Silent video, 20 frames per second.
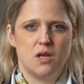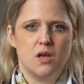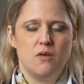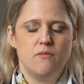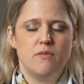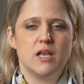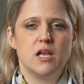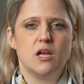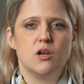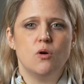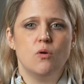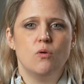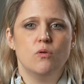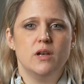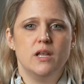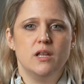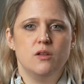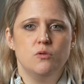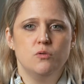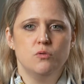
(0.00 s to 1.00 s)
We can
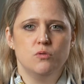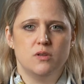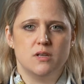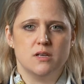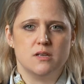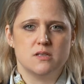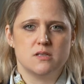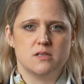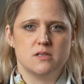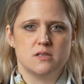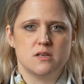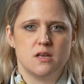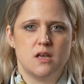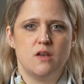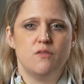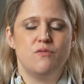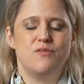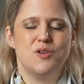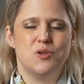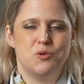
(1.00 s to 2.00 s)
only do this
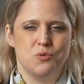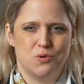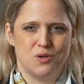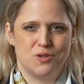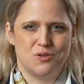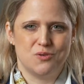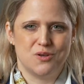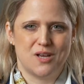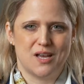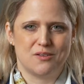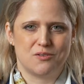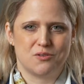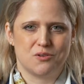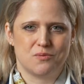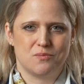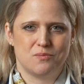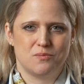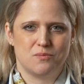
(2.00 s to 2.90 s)
if we do it together.